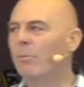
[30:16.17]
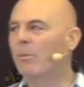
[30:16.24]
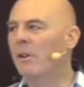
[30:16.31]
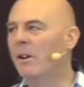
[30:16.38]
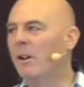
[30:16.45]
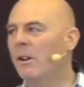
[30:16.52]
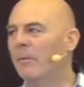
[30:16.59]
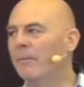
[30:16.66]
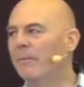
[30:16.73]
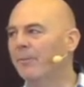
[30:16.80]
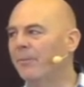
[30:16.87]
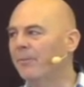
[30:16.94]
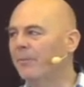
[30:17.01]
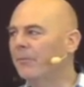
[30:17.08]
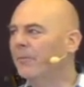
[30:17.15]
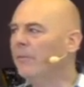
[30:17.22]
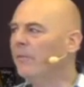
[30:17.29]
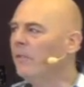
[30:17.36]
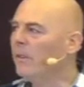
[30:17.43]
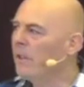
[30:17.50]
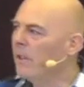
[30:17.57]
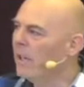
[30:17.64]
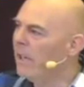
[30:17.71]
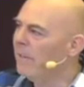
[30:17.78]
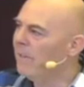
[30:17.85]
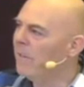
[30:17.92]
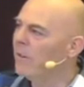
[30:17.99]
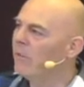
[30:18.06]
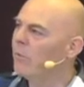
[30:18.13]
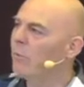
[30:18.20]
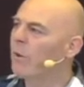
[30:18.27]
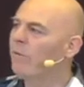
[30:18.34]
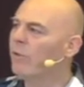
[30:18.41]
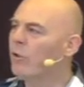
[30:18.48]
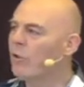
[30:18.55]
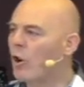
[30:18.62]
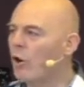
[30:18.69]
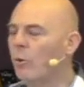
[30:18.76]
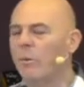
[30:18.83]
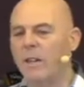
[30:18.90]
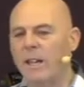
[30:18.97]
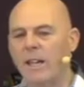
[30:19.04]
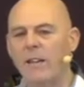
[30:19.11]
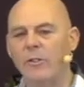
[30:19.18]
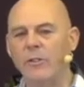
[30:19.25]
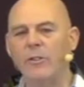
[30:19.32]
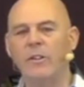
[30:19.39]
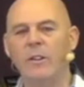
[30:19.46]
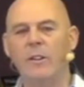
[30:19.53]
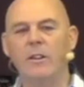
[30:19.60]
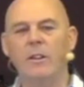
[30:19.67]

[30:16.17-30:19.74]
even with grown-up kids,